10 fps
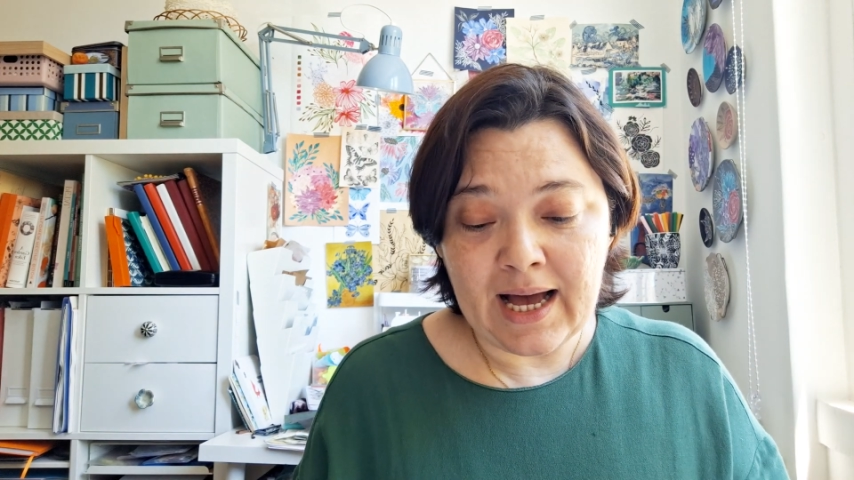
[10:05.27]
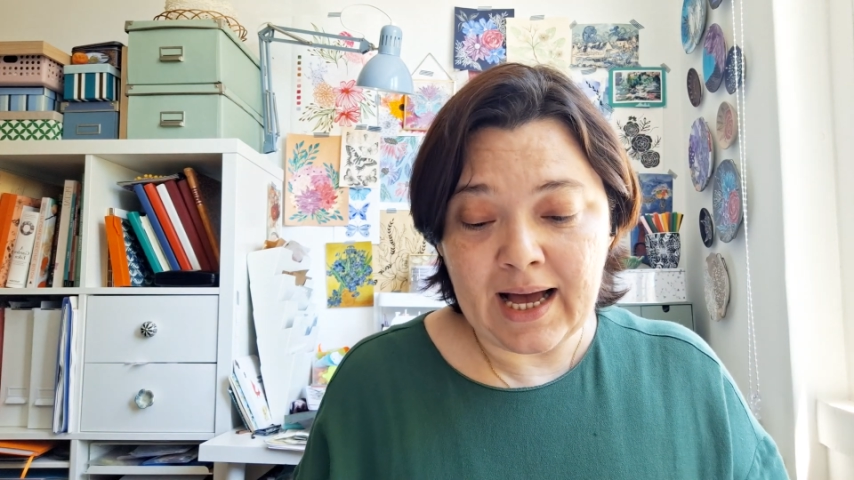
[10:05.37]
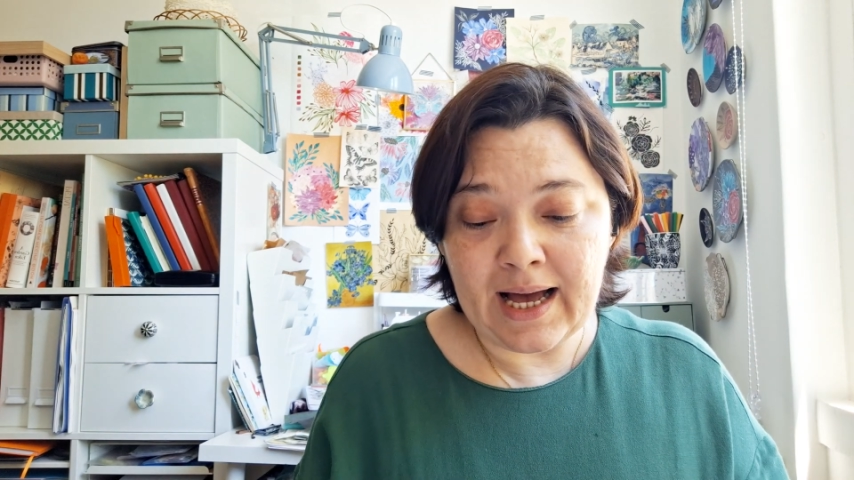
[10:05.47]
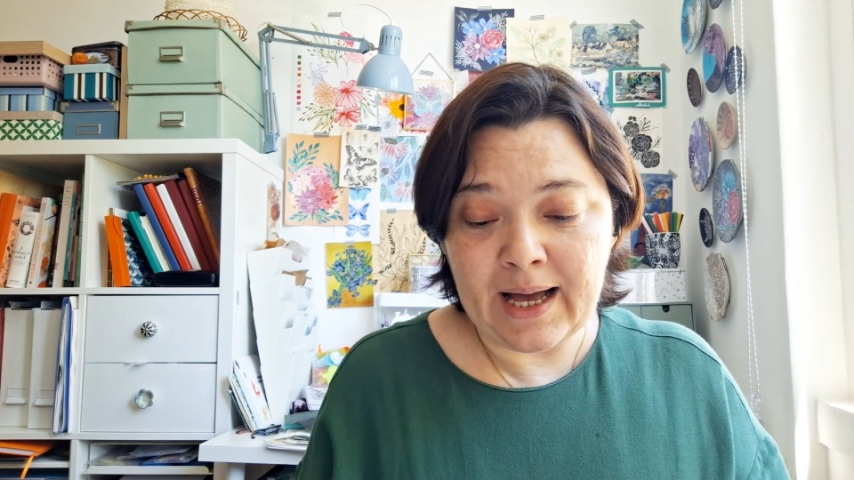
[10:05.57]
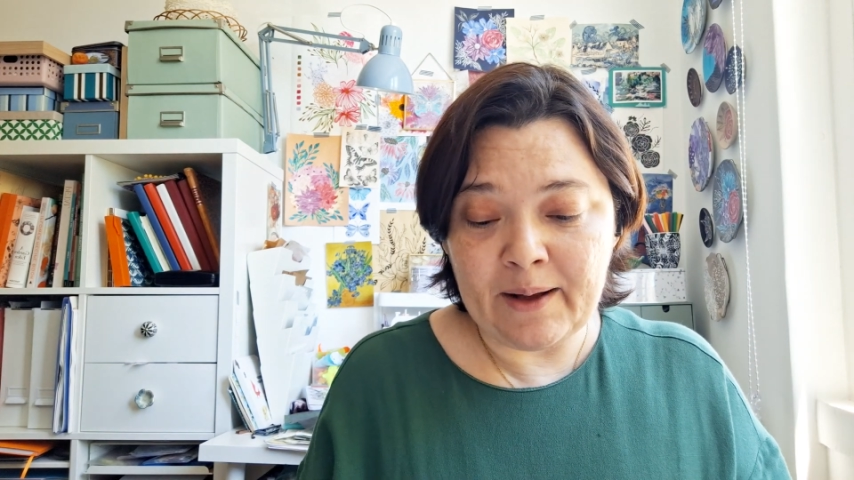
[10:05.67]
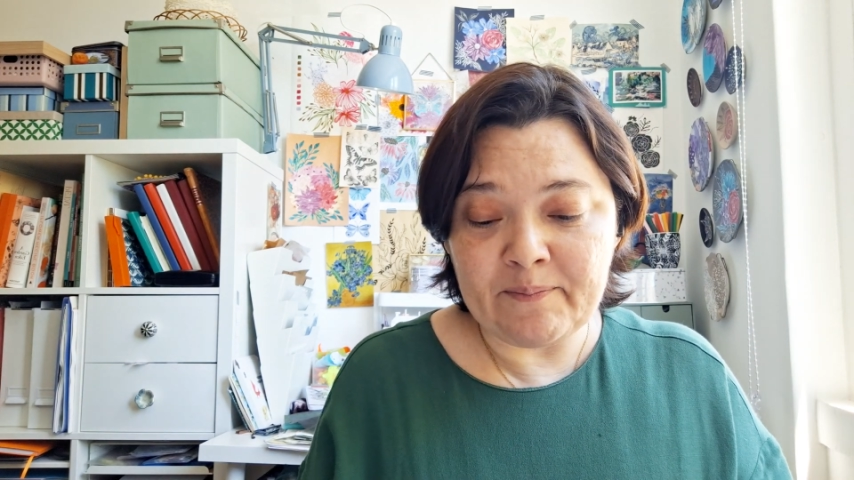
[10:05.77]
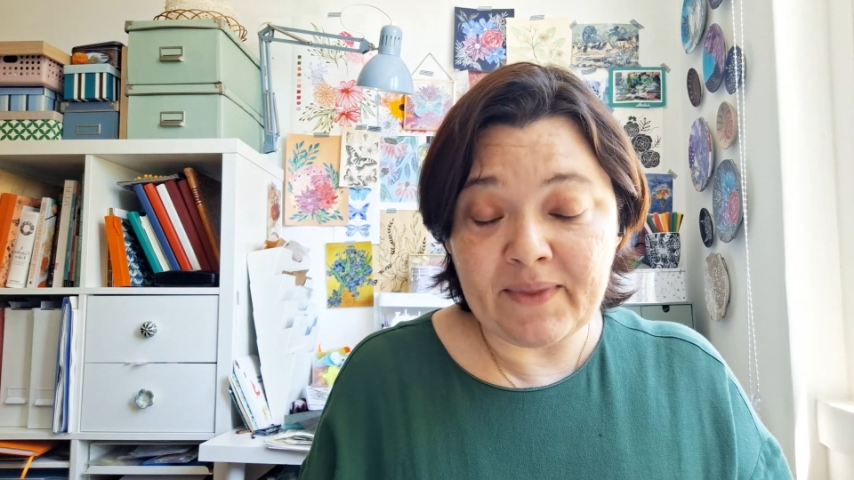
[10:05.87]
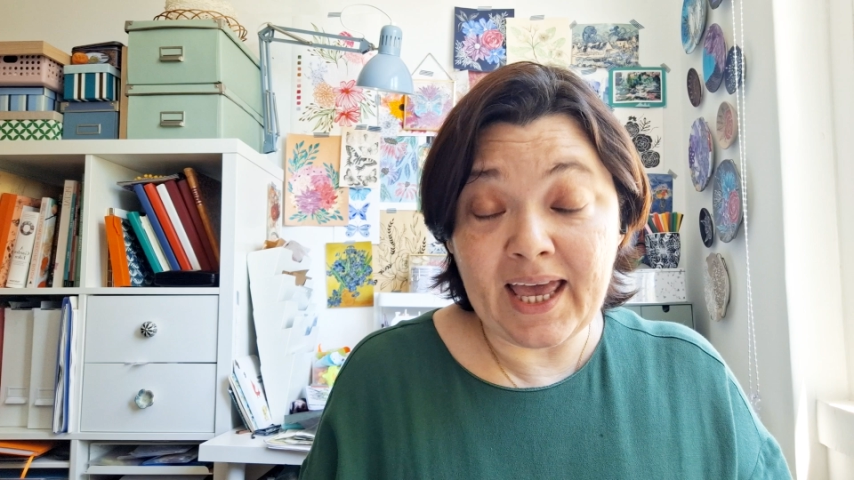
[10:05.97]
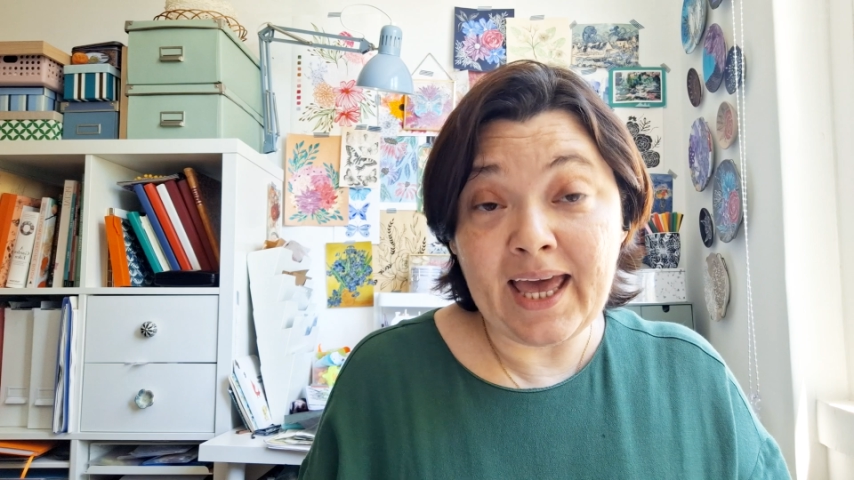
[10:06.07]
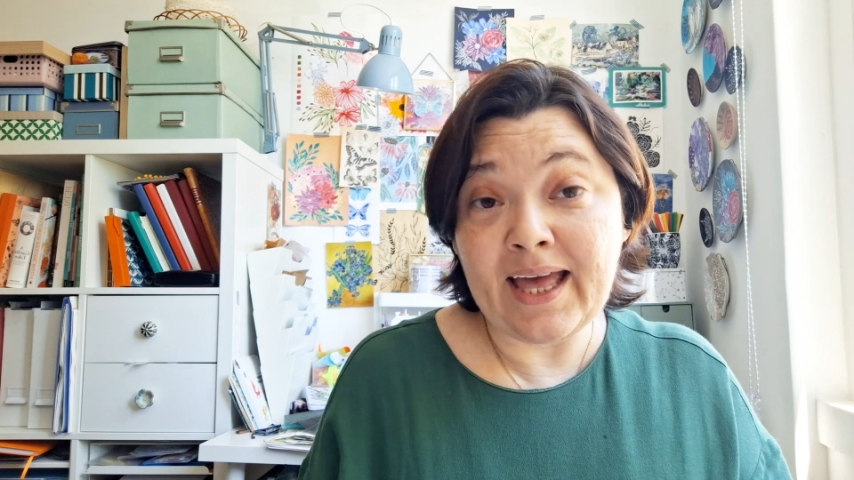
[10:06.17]

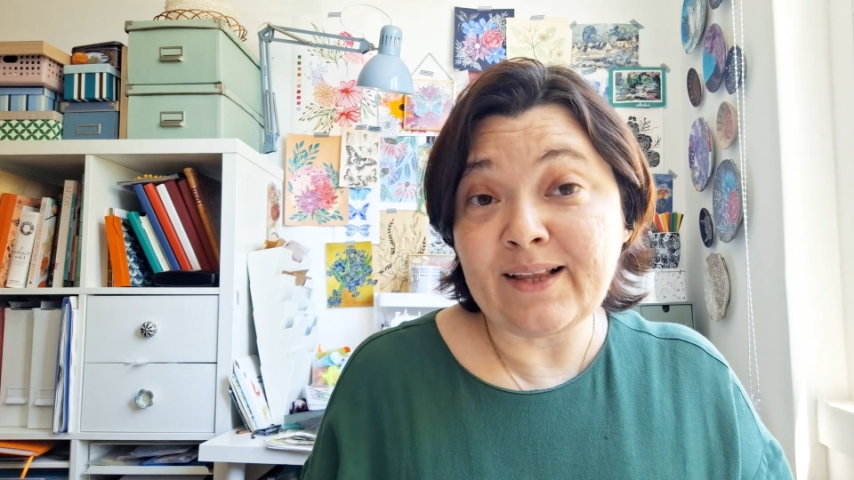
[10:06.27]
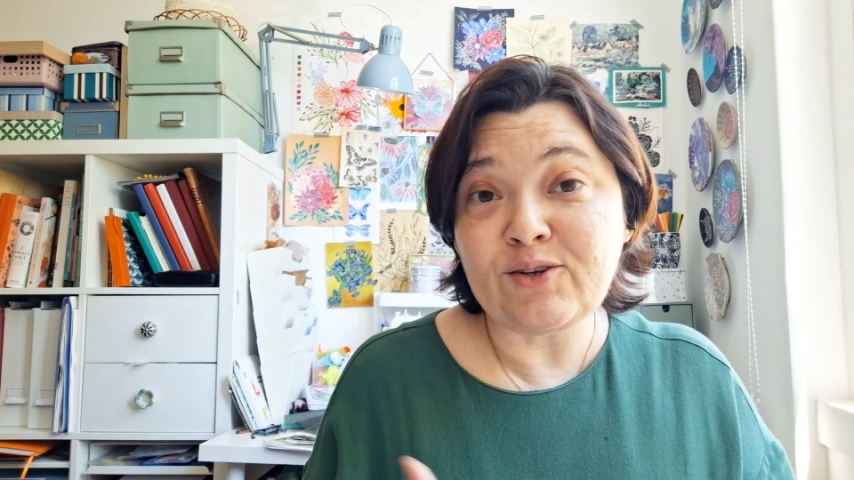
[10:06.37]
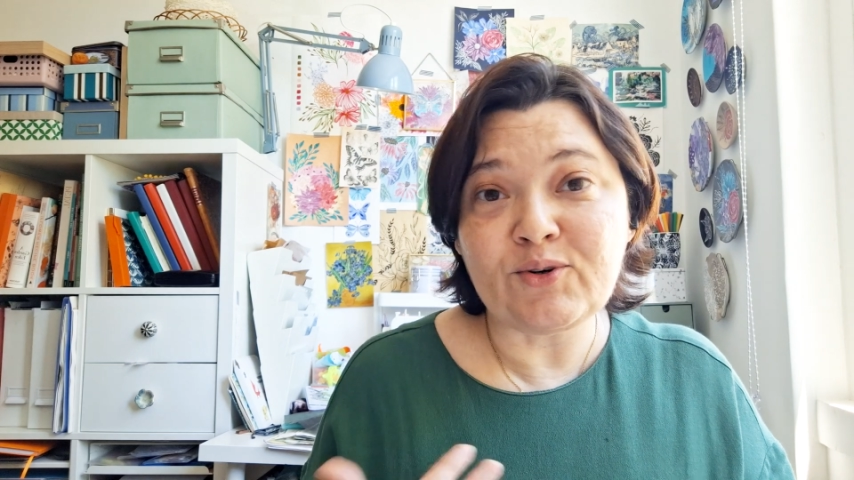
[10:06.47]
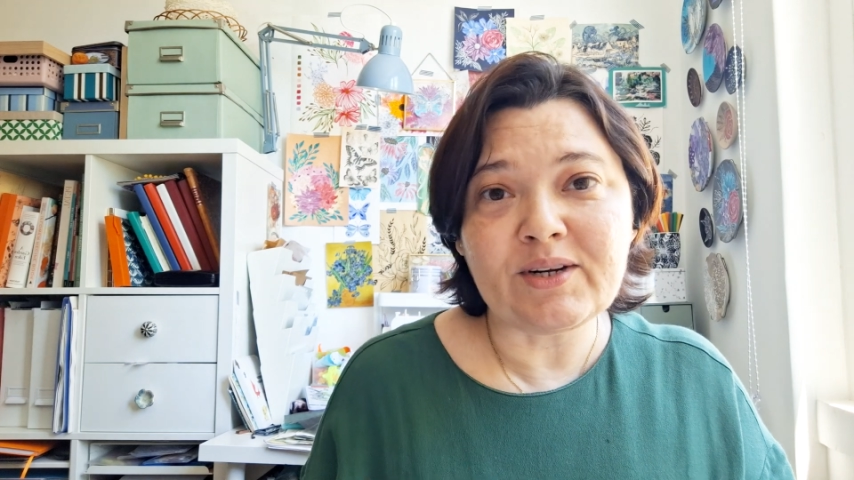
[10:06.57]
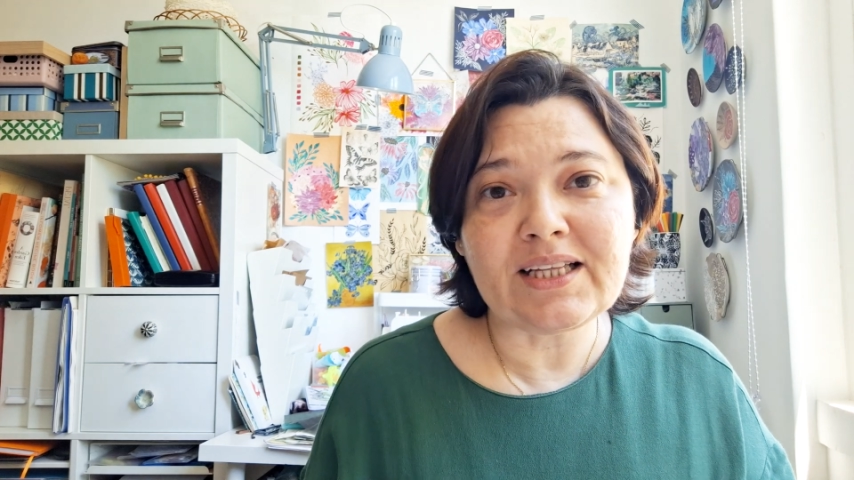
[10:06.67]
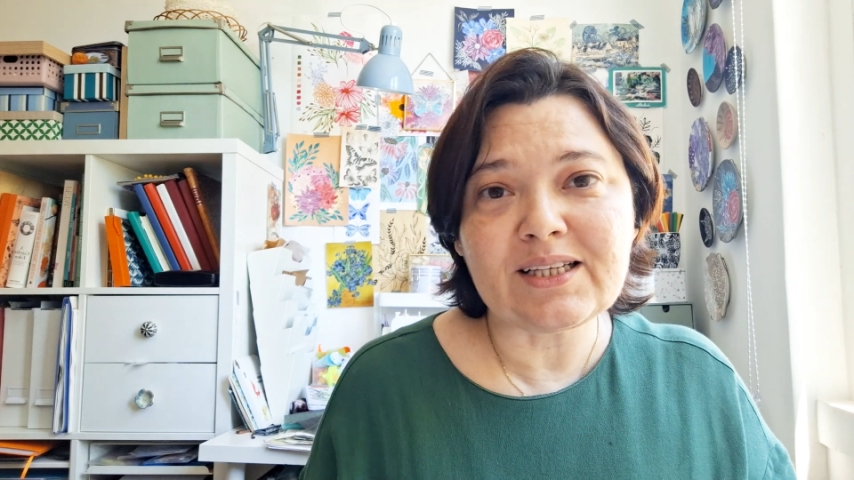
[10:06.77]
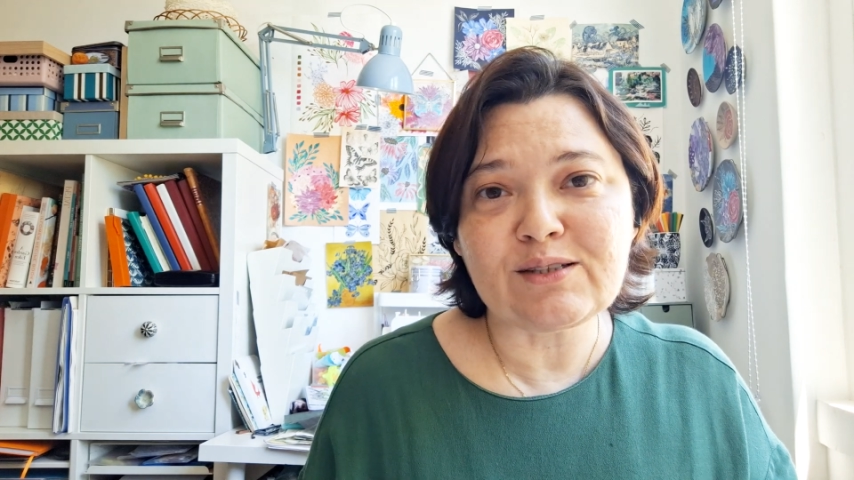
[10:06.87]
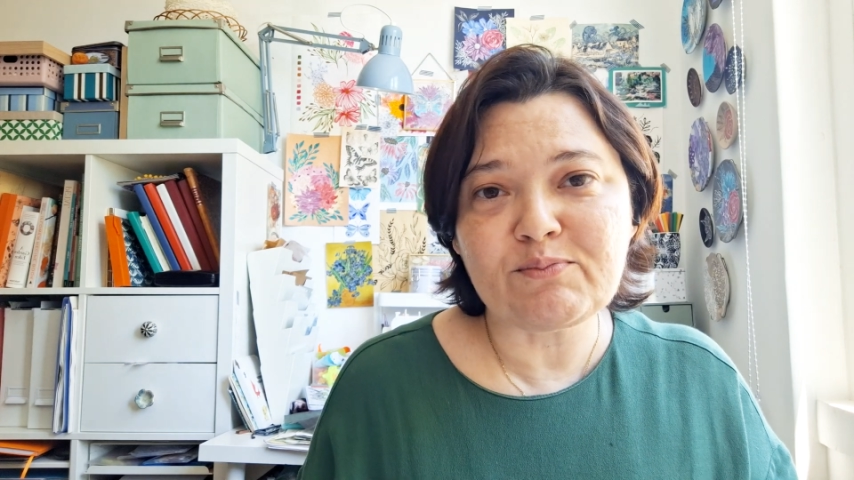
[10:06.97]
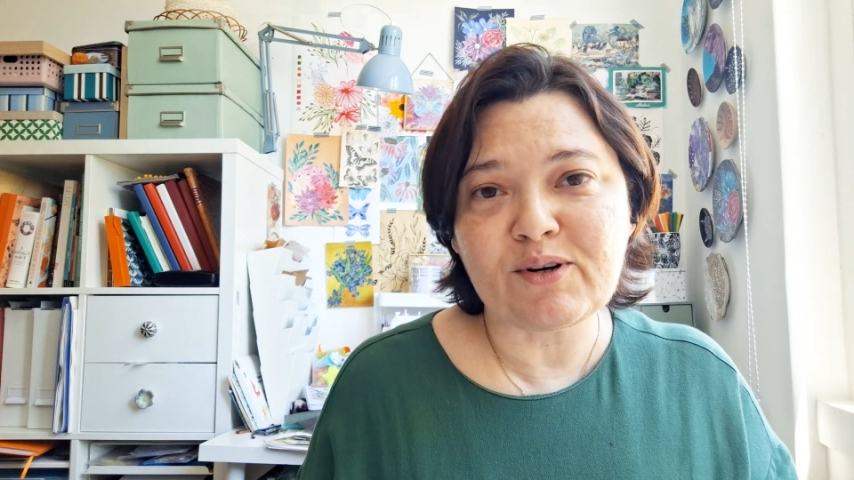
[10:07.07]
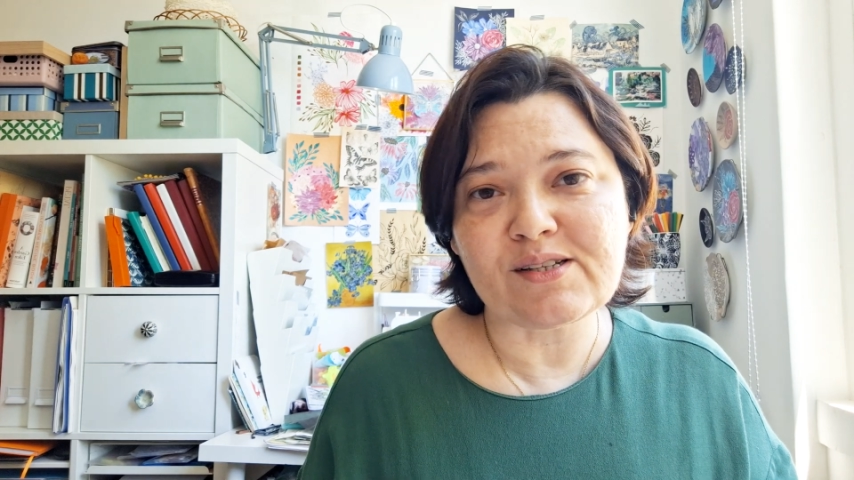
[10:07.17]
And during
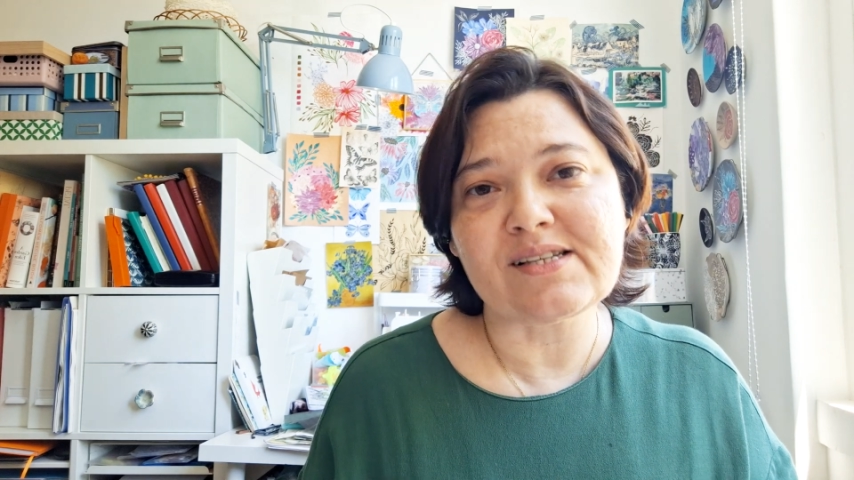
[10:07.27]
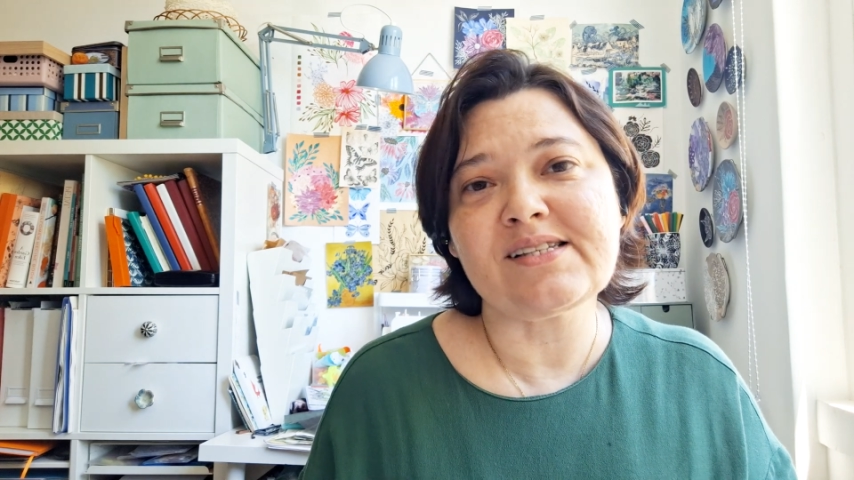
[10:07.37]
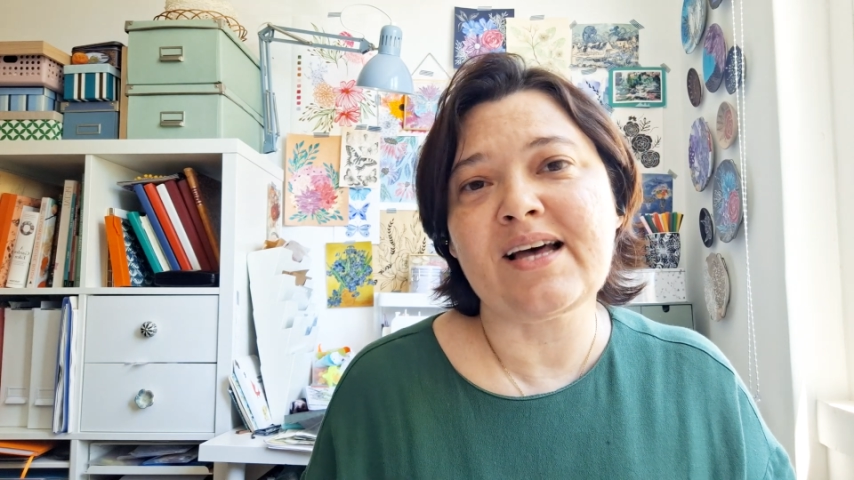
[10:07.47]
this process,